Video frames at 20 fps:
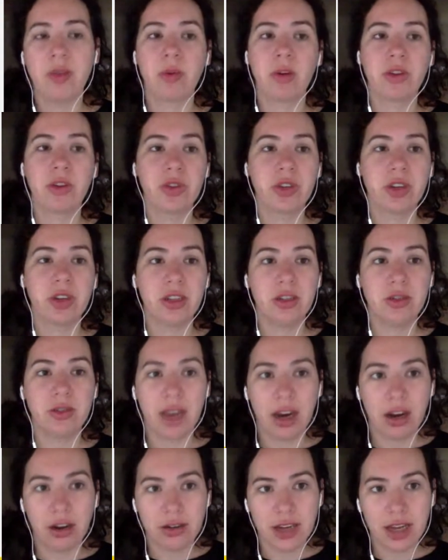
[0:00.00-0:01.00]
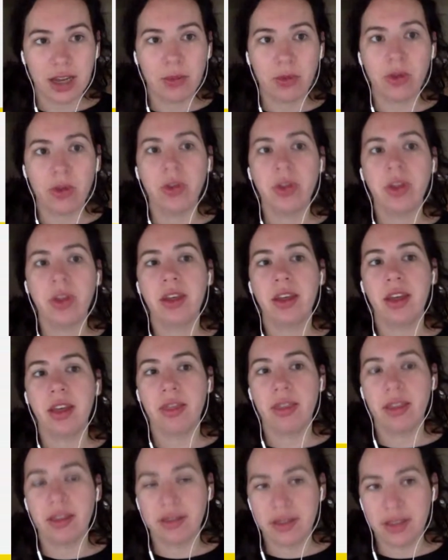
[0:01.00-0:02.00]
and then we're also going to use Airtable
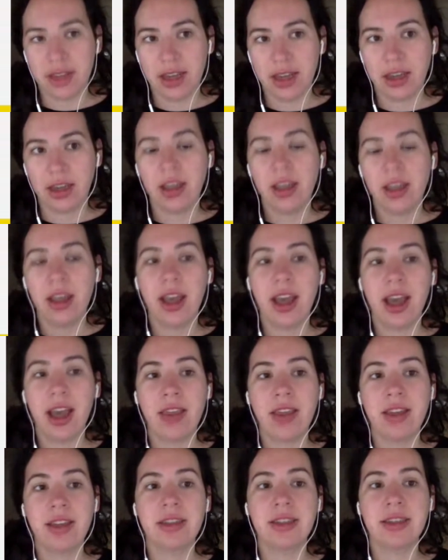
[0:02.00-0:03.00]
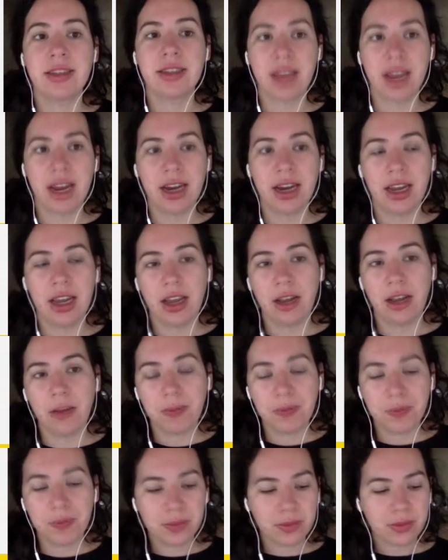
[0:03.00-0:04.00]
and this thing, and then
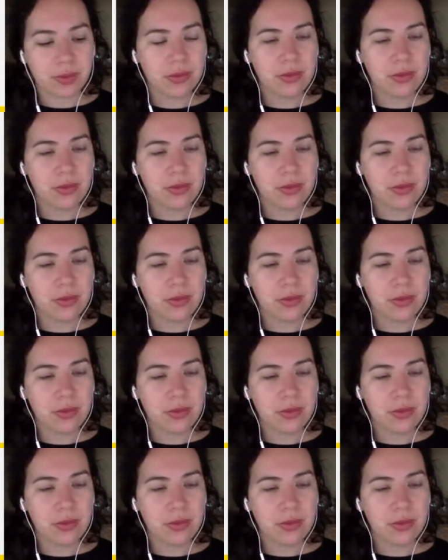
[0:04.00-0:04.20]
deciding